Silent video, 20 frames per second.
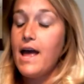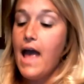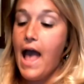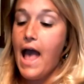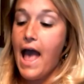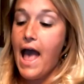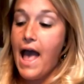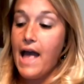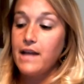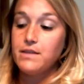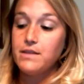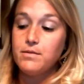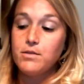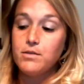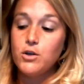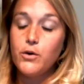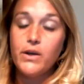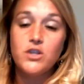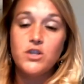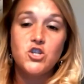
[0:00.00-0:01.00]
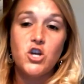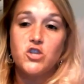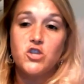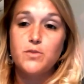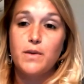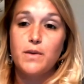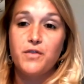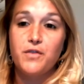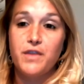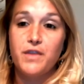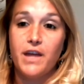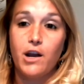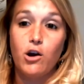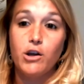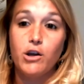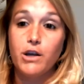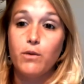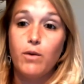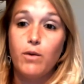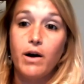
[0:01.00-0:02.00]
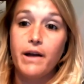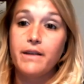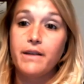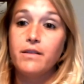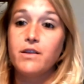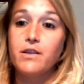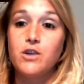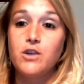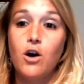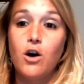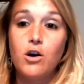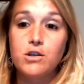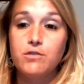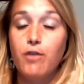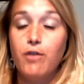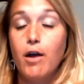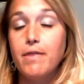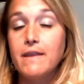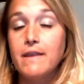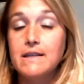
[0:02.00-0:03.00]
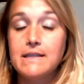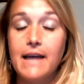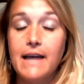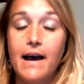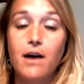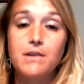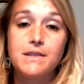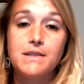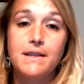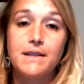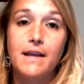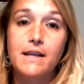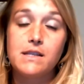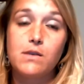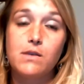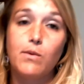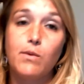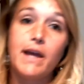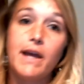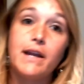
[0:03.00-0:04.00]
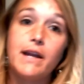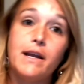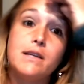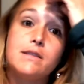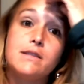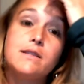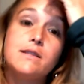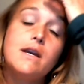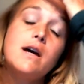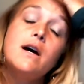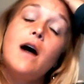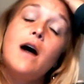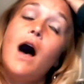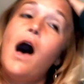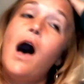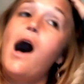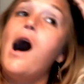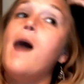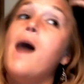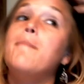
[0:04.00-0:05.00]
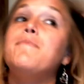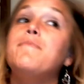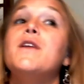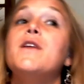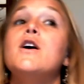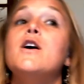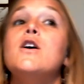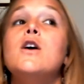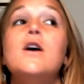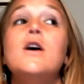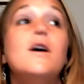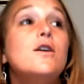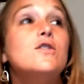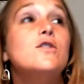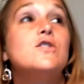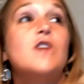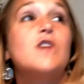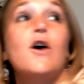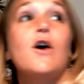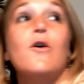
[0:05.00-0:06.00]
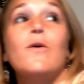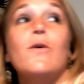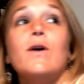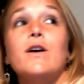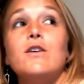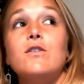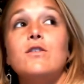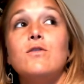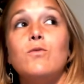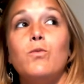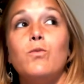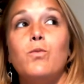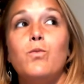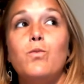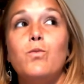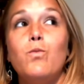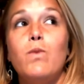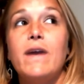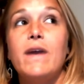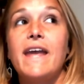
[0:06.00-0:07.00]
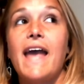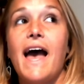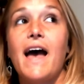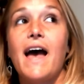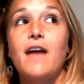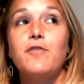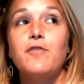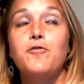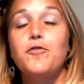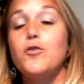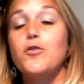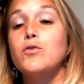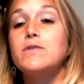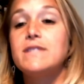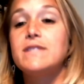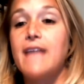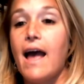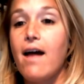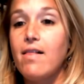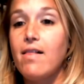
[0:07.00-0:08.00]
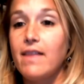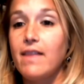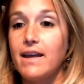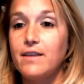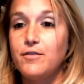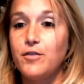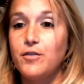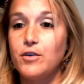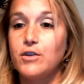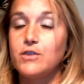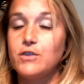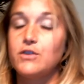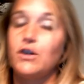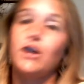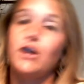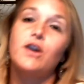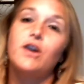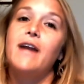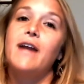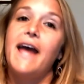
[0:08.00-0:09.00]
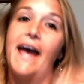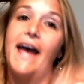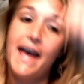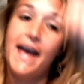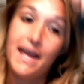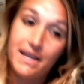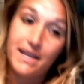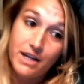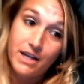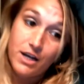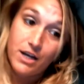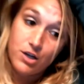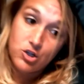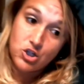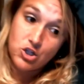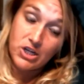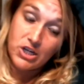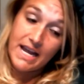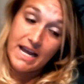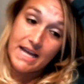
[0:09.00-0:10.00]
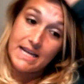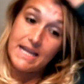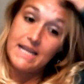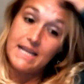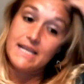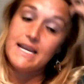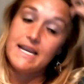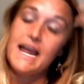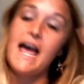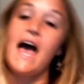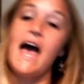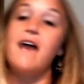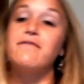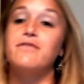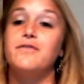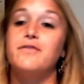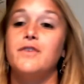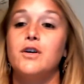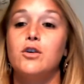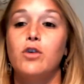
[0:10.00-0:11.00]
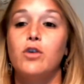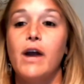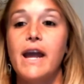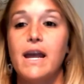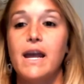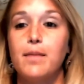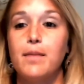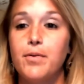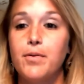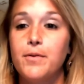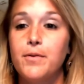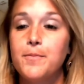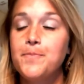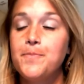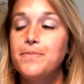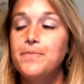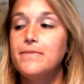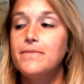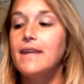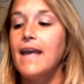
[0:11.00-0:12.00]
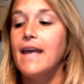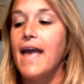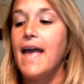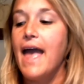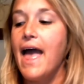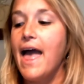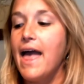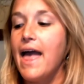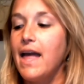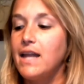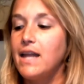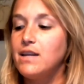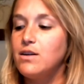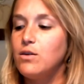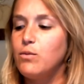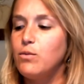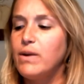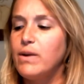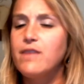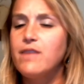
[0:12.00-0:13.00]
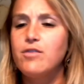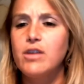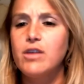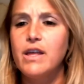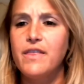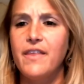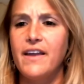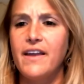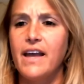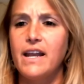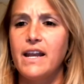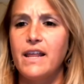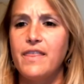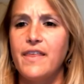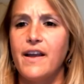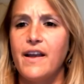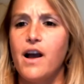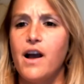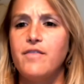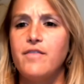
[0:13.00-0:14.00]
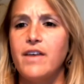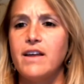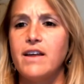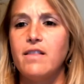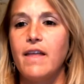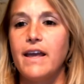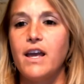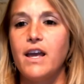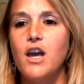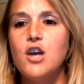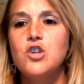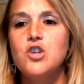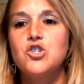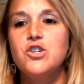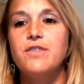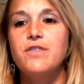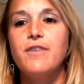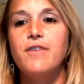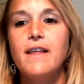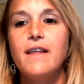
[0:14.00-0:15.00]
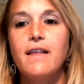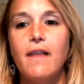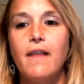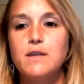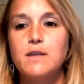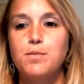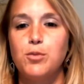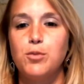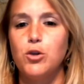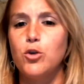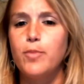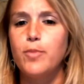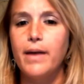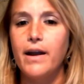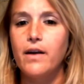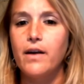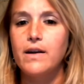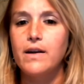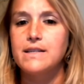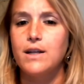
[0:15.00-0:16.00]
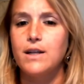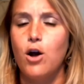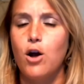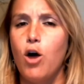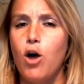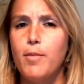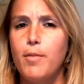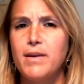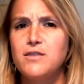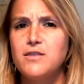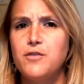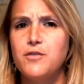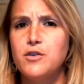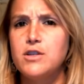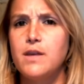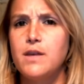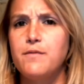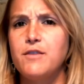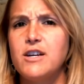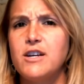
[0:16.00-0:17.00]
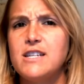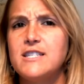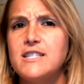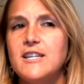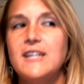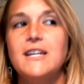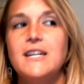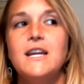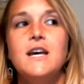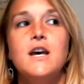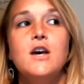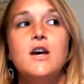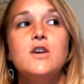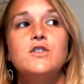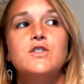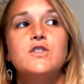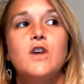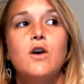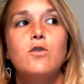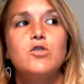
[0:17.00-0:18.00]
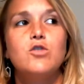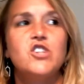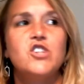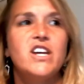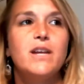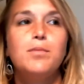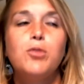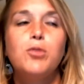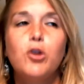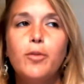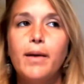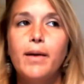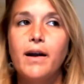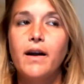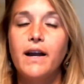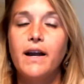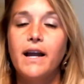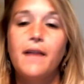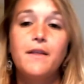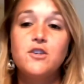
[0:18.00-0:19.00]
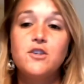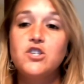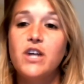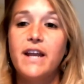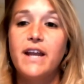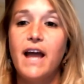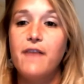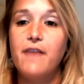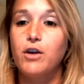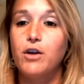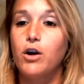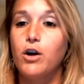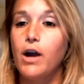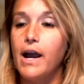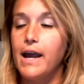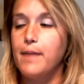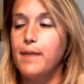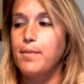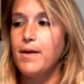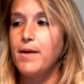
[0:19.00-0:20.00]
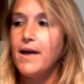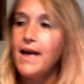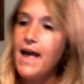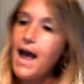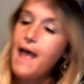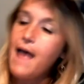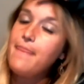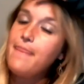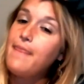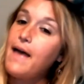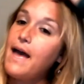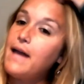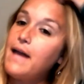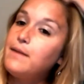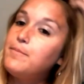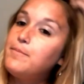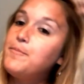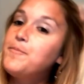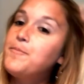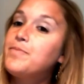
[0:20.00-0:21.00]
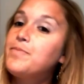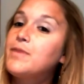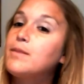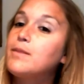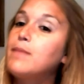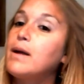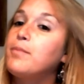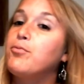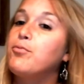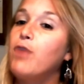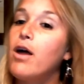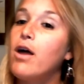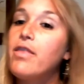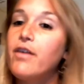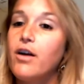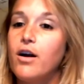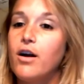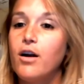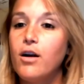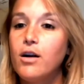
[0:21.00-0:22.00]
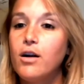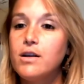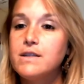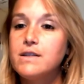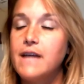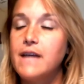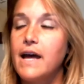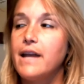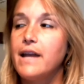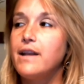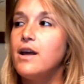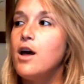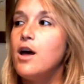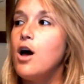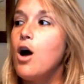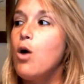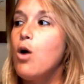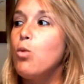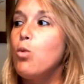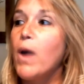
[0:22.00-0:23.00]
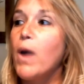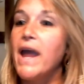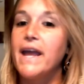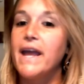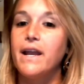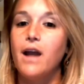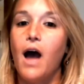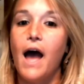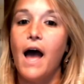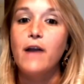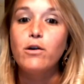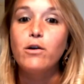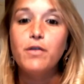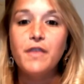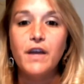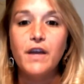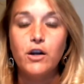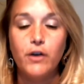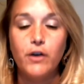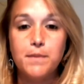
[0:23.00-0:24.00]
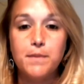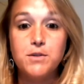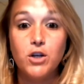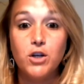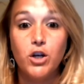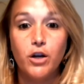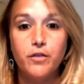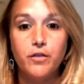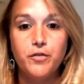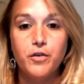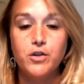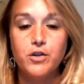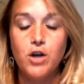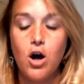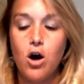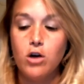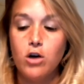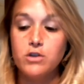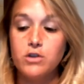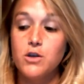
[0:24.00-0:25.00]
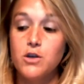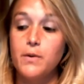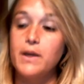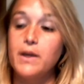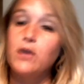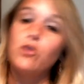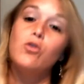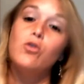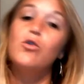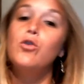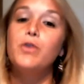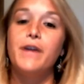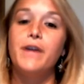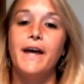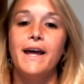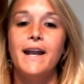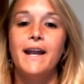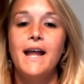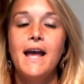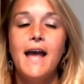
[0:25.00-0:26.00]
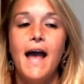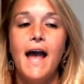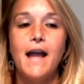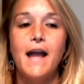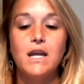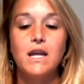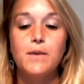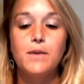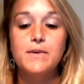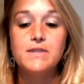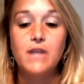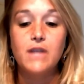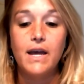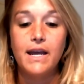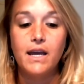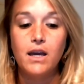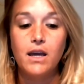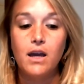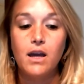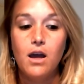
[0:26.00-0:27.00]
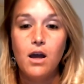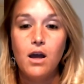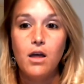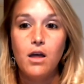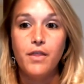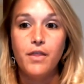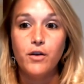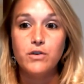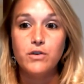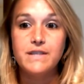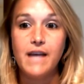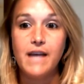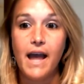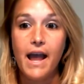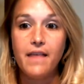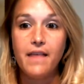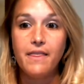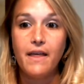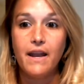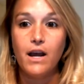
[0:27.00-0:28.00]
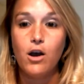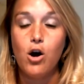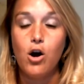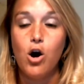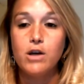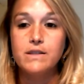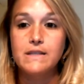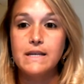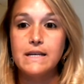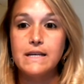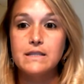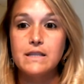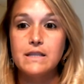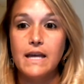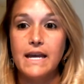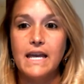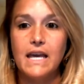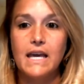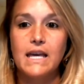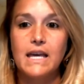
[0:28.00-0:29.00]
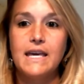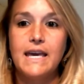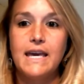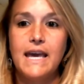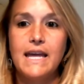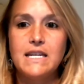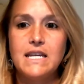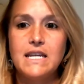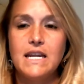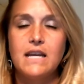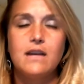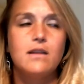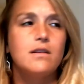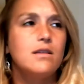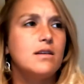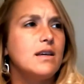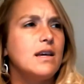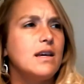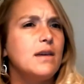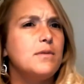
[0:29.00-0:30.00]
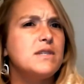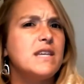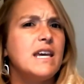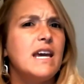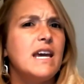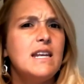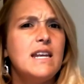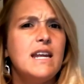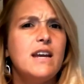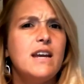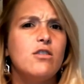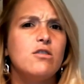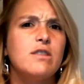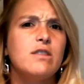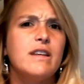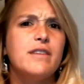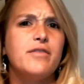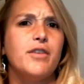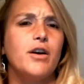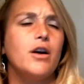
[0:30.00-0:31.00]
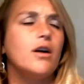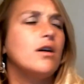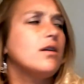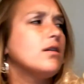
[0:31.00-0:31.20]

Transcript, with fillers: And you can judge me for that all you want. The dogs run this house, and that's the way it is. um, so we had fruit salad for dessert, and she had eaten half of a grape. And we didn't really think anything of it. Like, she really likes blueberries and almonds for some reason. So she had a blueberry, and then she had half a grape. And then my brother said, Wait, I don't think grapes are good for dogs. So he Googled it, and he was like, They're saying that it causes like kidney it was kidney or liver?